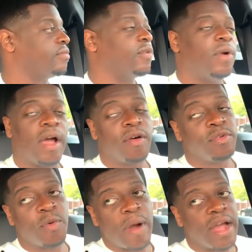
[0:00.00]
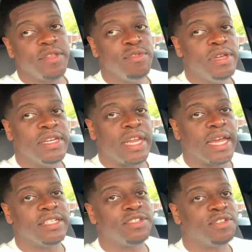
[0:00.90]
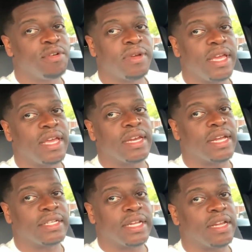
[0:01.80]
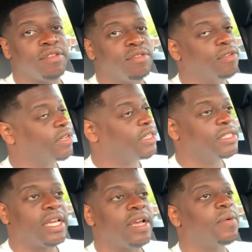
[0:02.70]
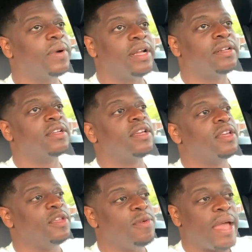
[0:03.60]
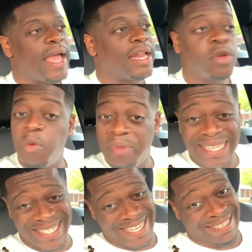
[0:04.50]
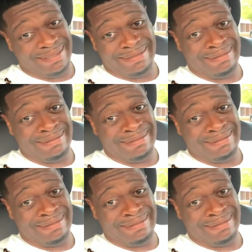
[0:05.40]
I don't know why you endanger your head like that. You know good and hell well you had no business.